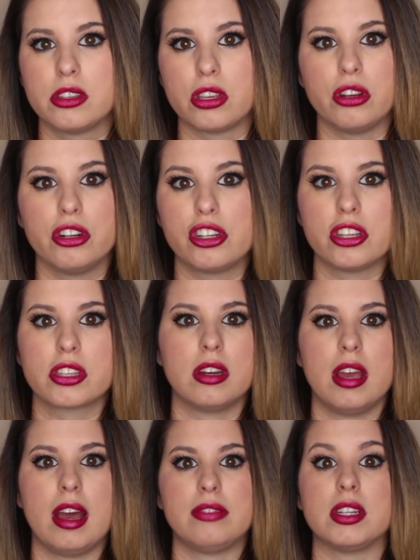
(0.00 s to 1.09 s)
So you're just
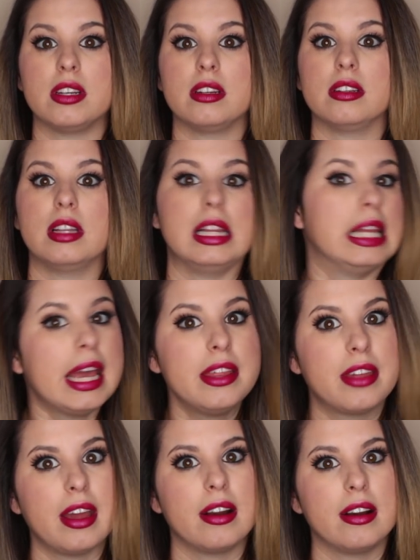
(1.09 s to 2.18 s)
gonna have to lay
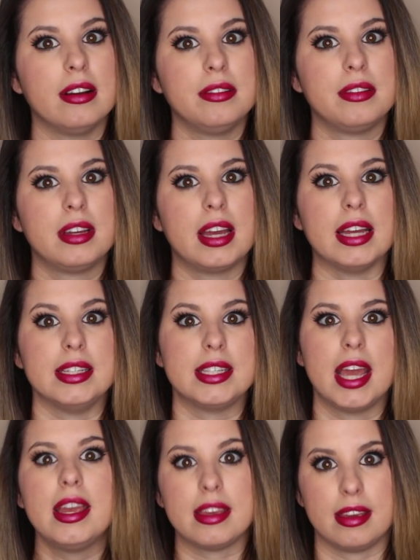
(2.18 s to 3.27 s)
there and
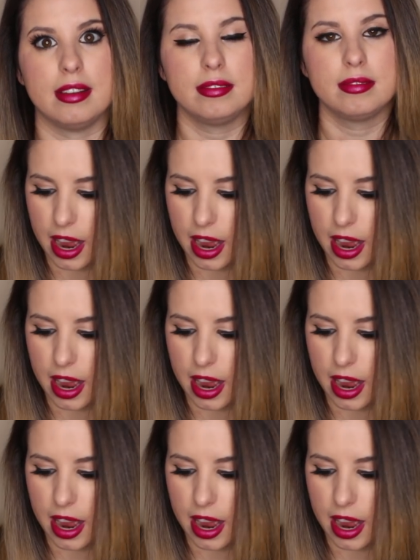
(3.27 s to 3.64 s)
take it.